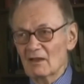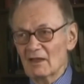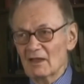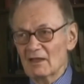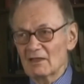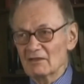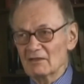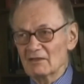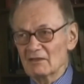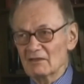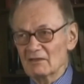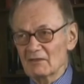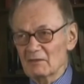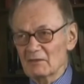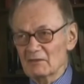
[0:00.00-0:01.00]
And
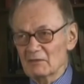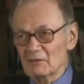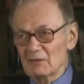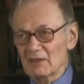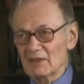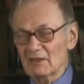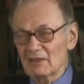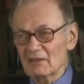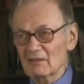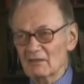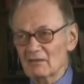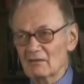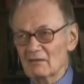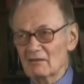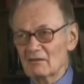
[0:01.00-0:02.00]
if there was a
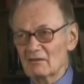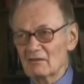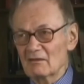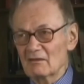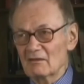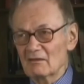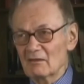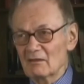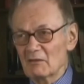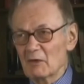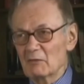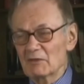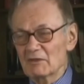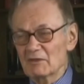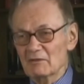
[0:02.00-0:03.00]
beginning, a
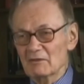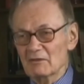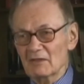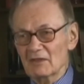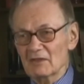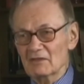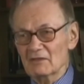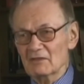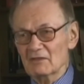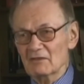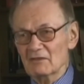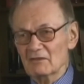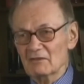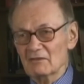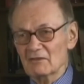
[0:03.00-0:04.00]
moment of creation in
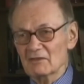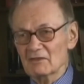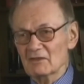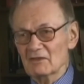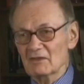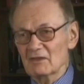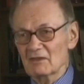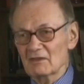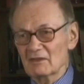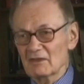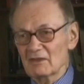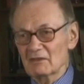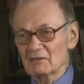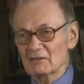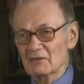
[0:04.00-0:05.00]
the universe,
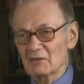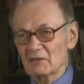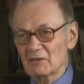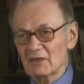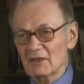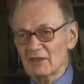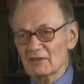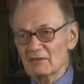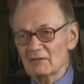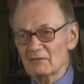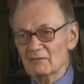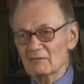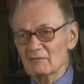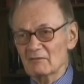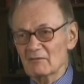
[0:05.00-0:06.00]
then there was a creator.